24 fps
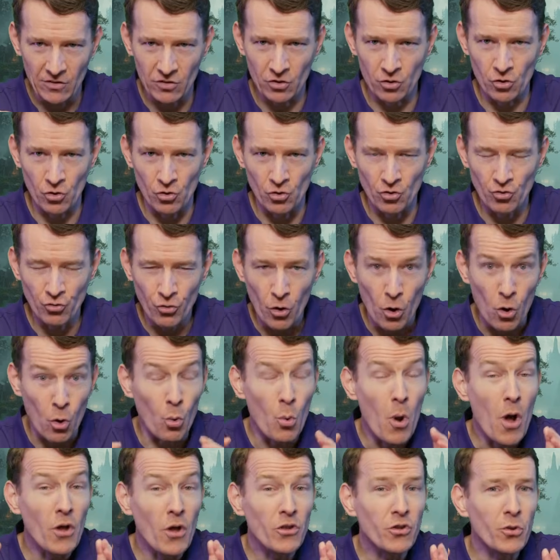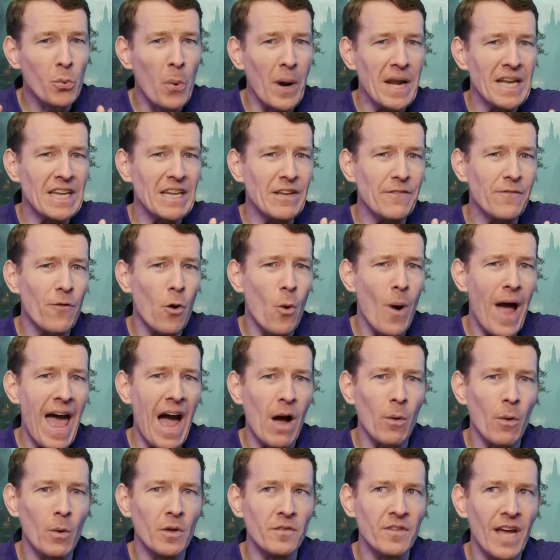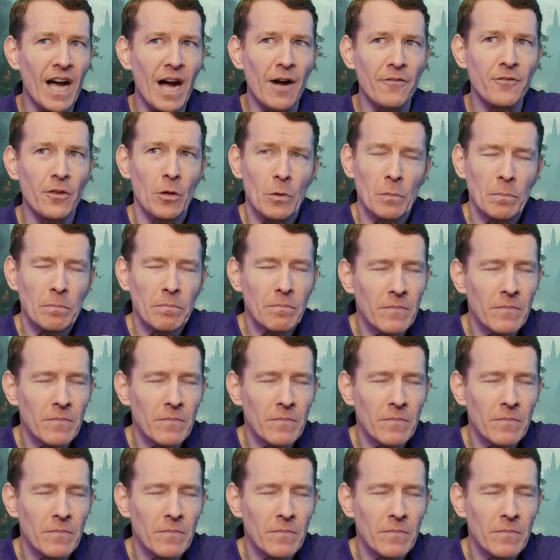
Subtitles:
control 24 hours after